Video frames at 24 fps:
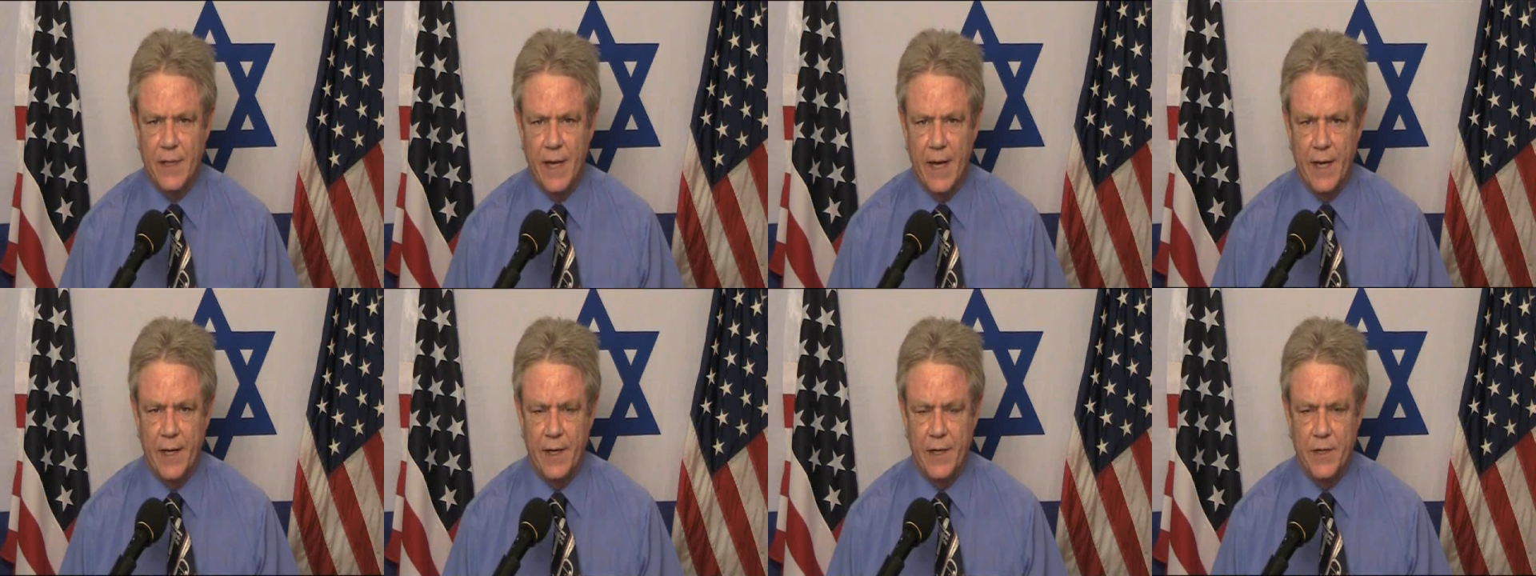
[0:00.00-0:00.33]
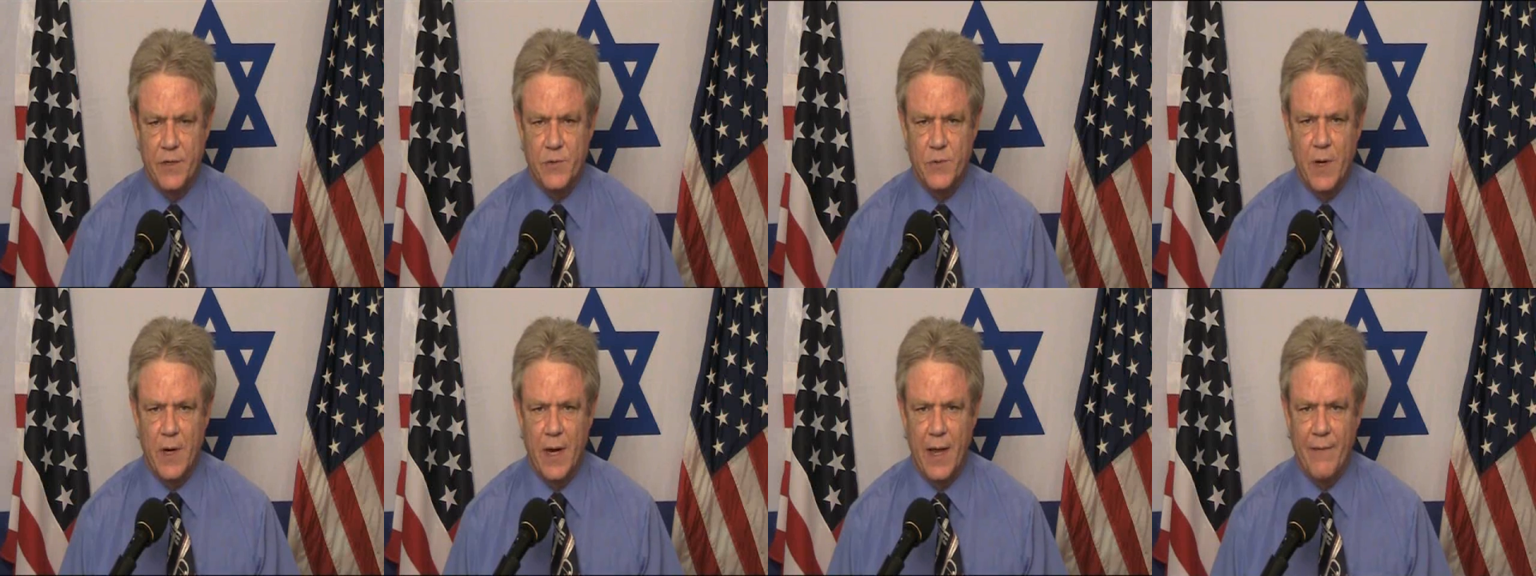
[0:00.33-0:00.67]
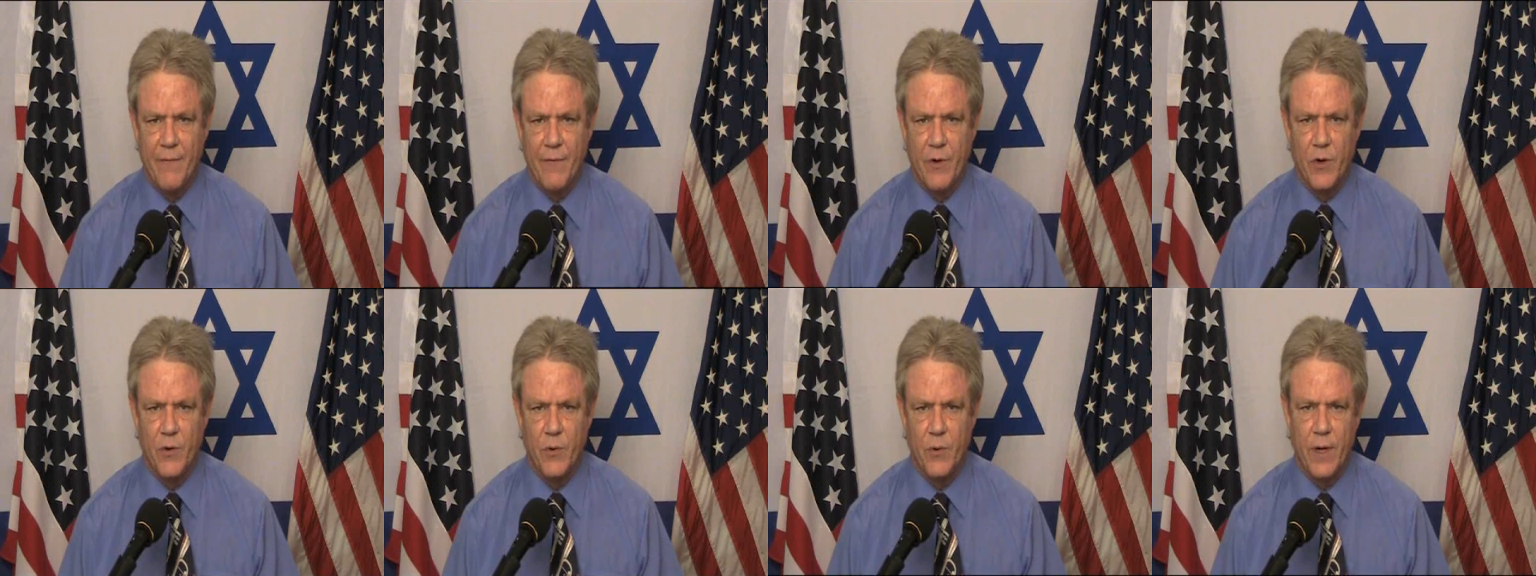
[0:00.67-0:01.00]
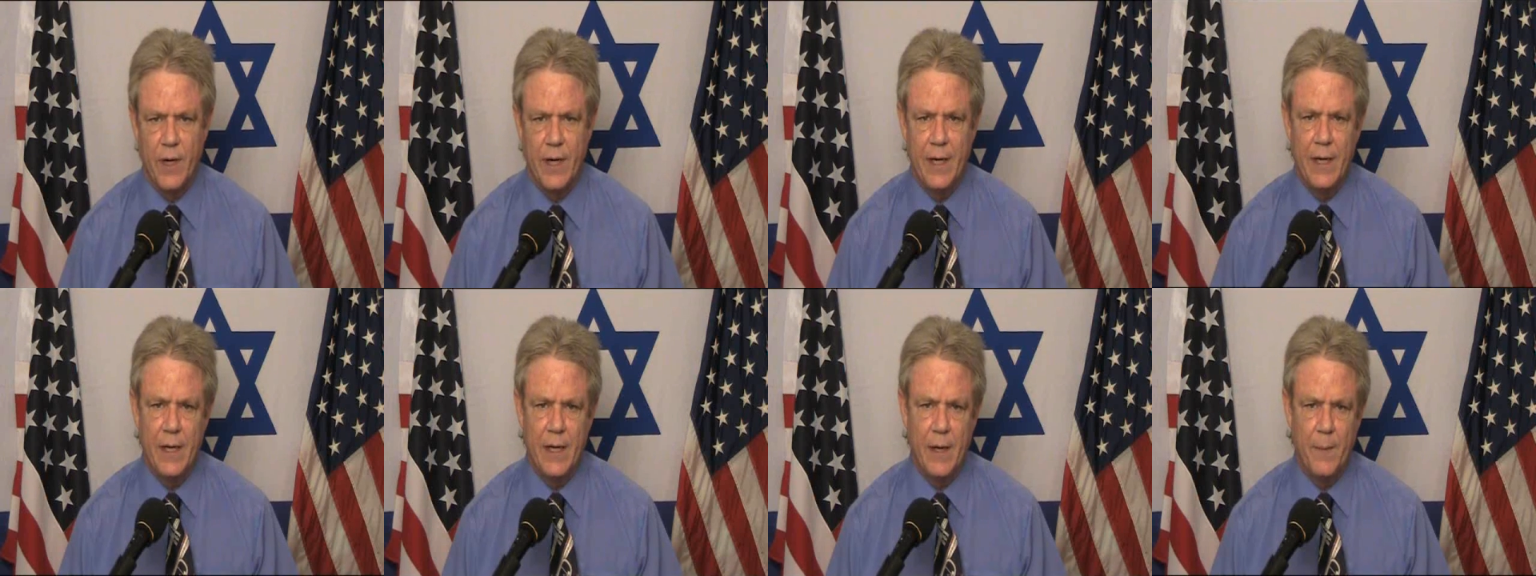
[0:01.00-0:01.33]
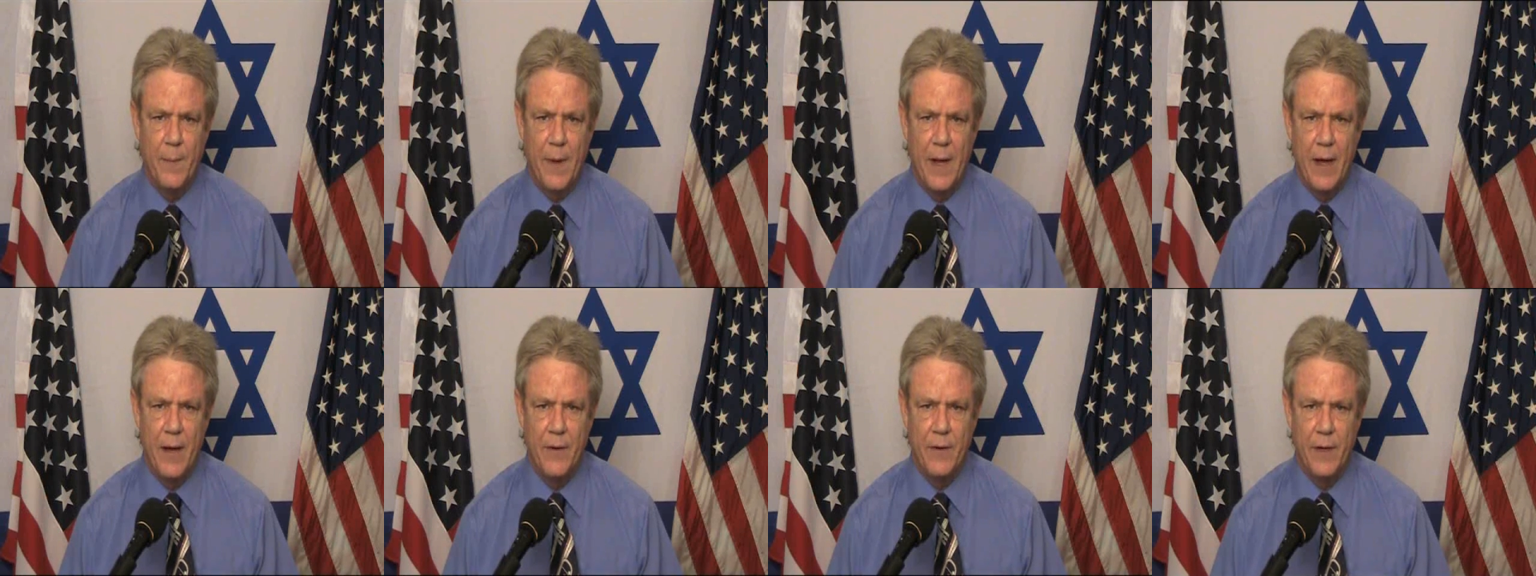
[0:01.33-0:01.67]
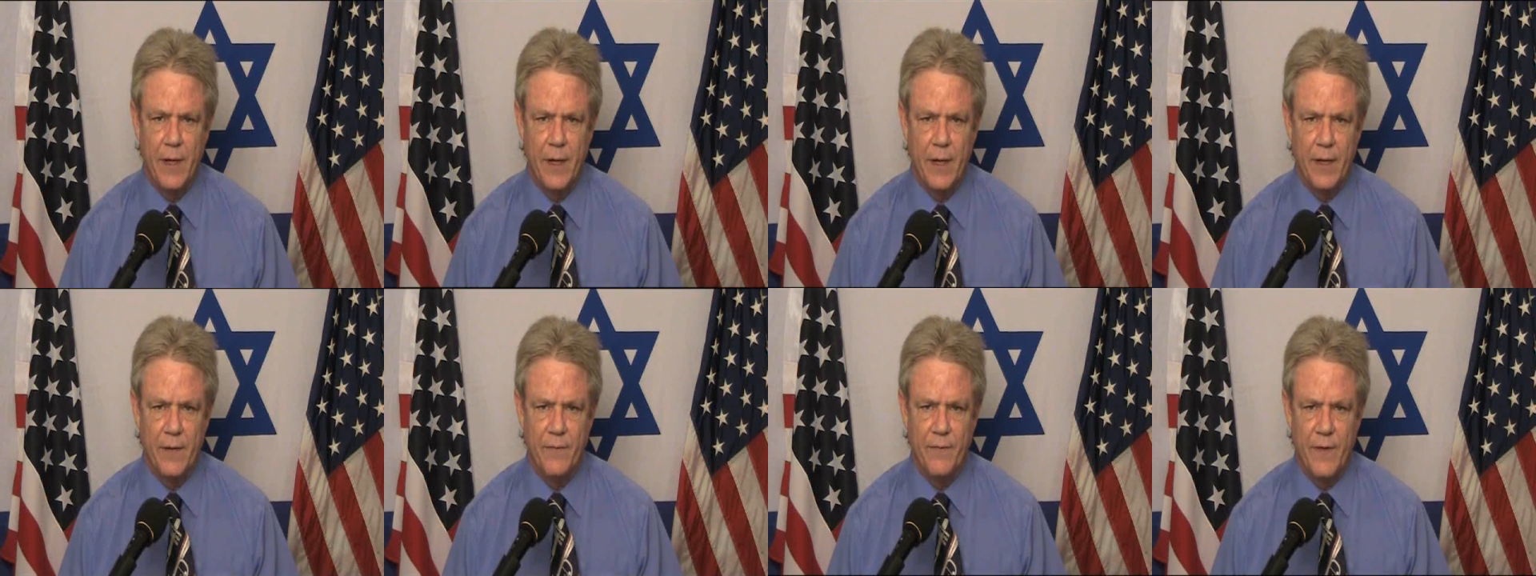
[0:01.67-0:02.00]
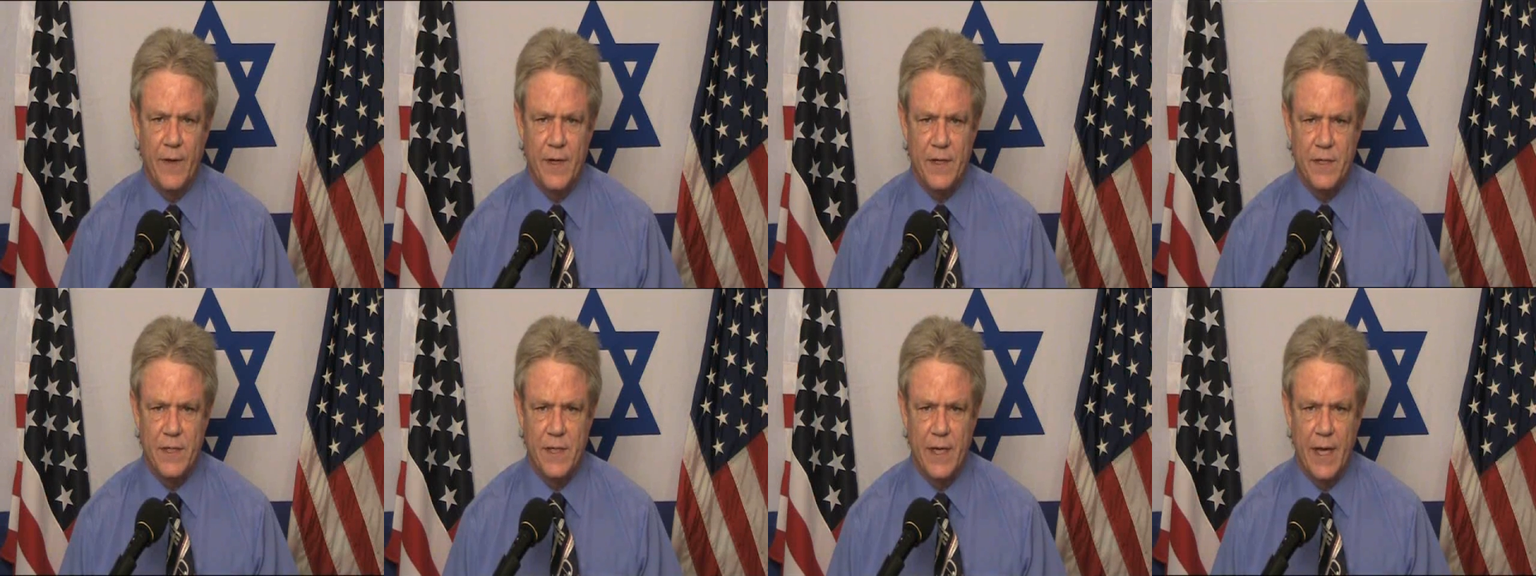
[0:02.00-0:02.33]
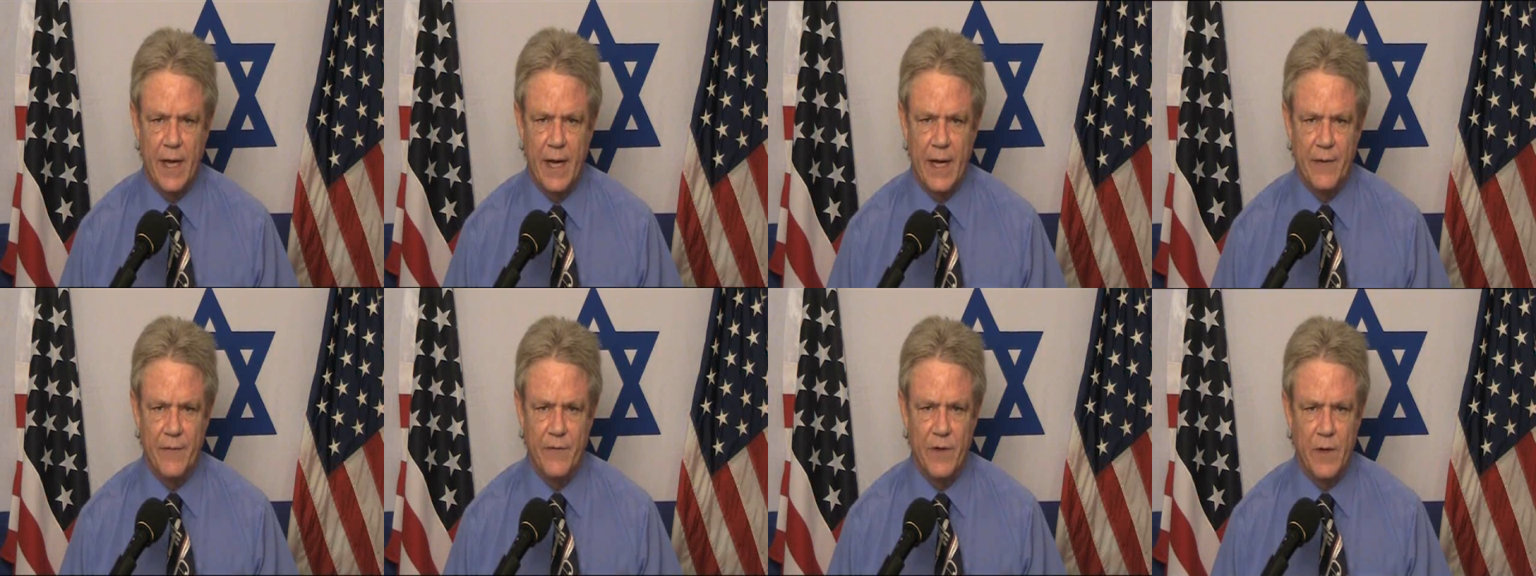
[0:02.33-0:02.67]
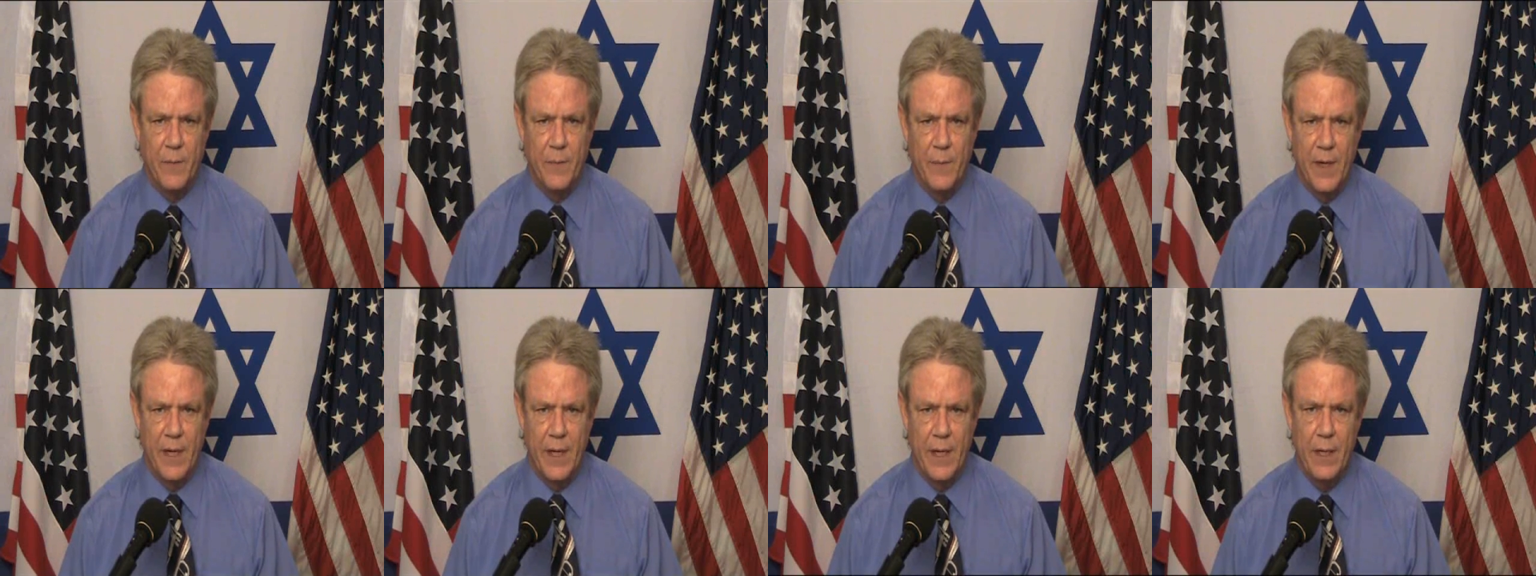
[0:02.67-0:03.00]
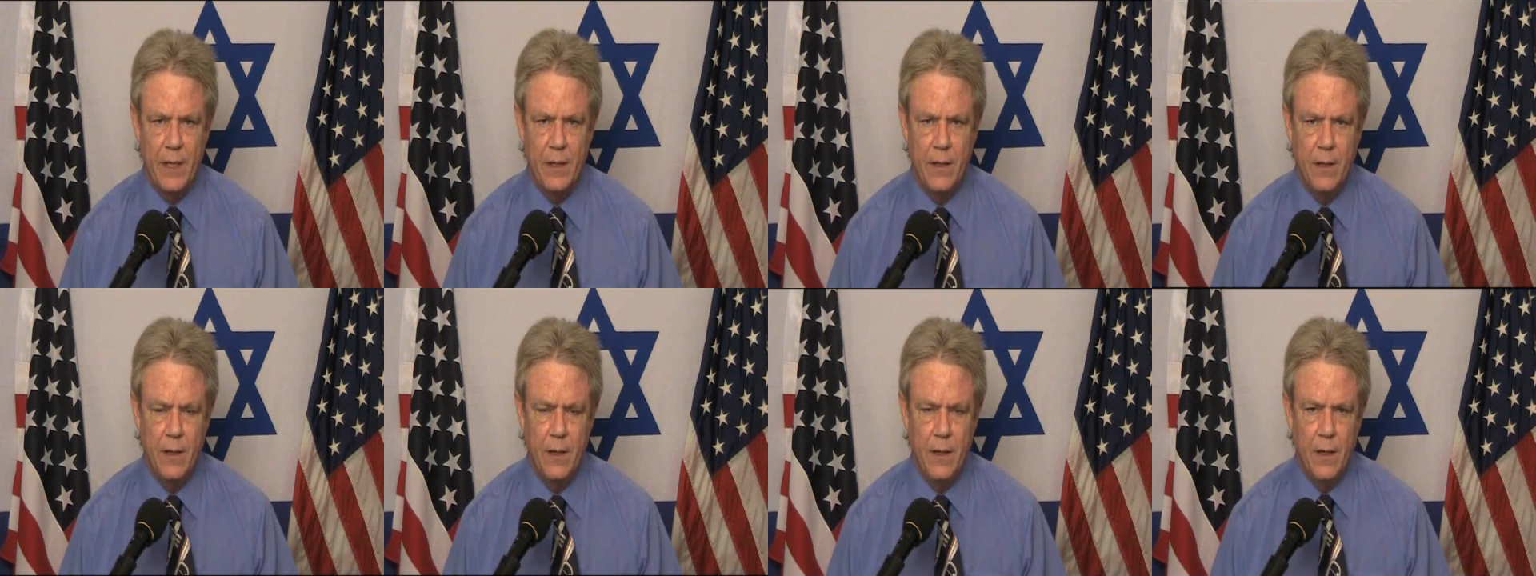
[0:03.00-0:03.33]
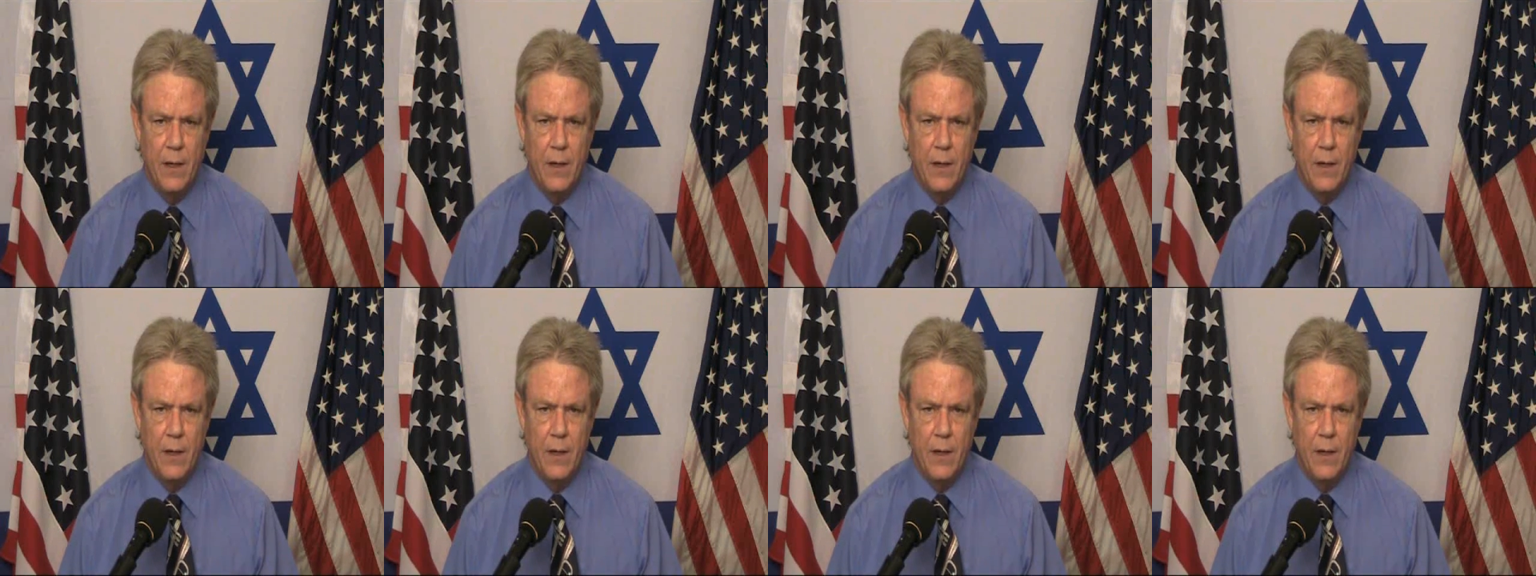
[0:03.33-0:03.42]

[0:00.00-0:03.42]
and Israel have agreed about an investigative committee,